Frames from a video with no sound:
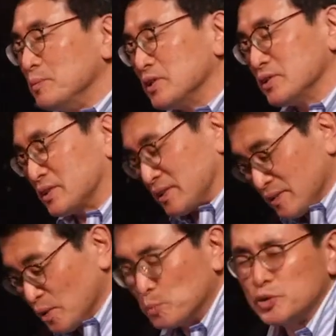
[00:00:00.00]
because
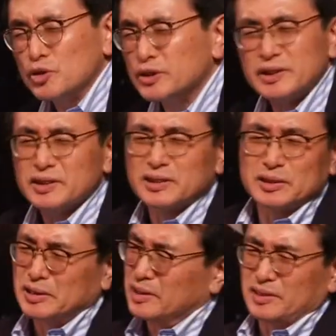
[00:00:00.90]
Nobuyoshi
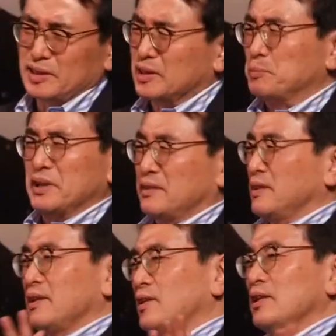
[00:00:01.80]
is just, just a bit
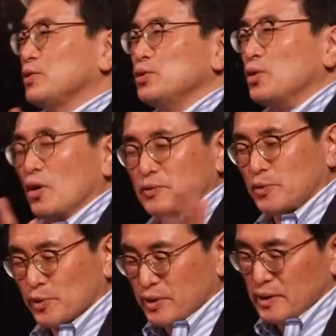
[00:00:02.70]
too long
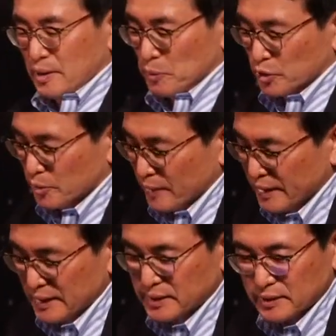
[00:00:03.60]
for the uh, most of the
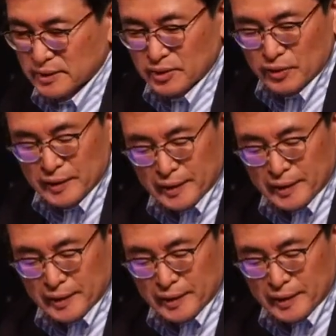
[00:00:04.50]
Texans. So,